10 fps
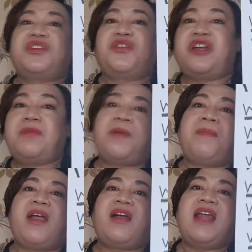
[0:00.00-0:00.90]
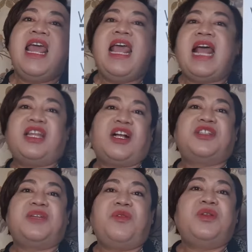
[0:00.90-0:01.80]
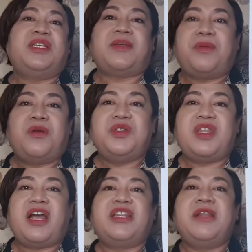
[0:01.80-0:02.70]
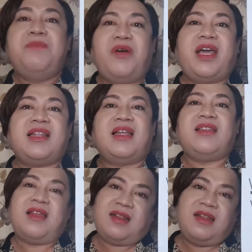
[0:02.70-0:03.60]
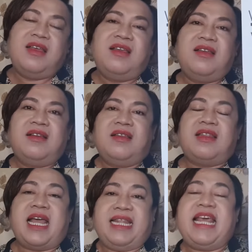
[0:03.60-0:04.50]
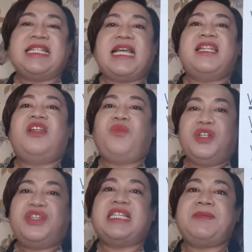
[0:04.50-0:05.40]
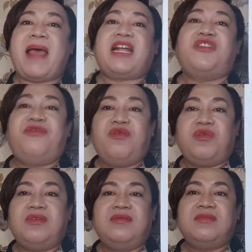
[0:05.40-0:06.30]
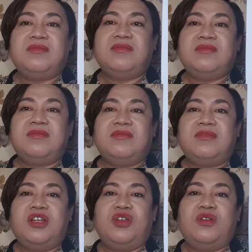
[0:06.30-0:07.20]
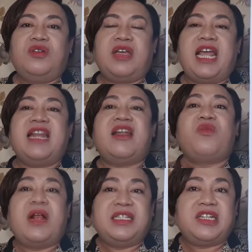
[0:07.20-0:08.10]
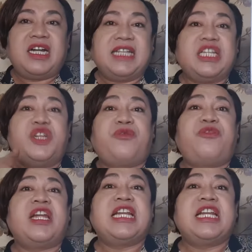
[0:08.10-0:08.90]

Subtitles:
are already prepared, and the customer will just approach there and then point, and then the attendant will just pack the food. In a restaurant, it's a different